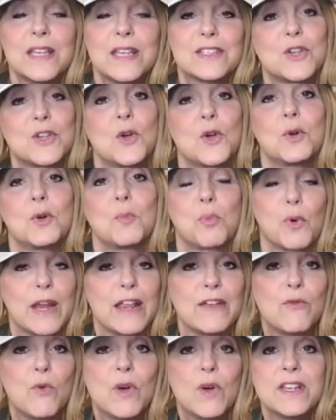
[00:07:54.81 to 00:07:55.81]
is go to
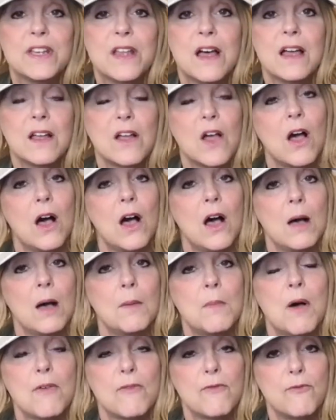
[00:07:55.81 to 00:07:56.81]

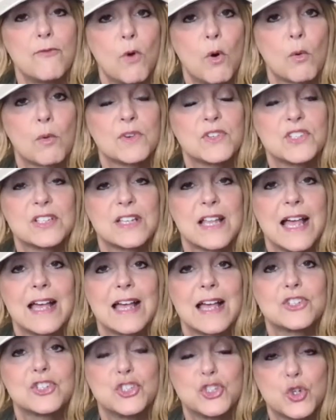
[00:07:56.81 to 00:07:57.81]

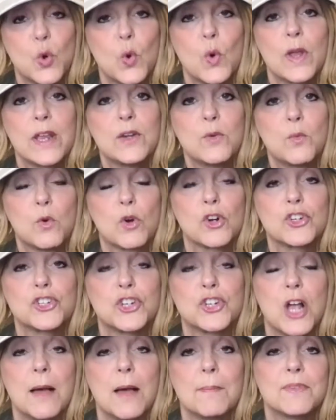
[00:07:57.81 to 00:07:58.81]
braveone.com/join
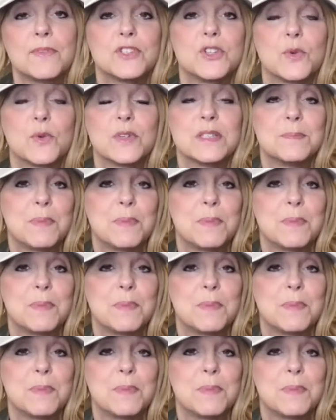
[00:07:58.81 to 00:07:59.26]
workshop. So it's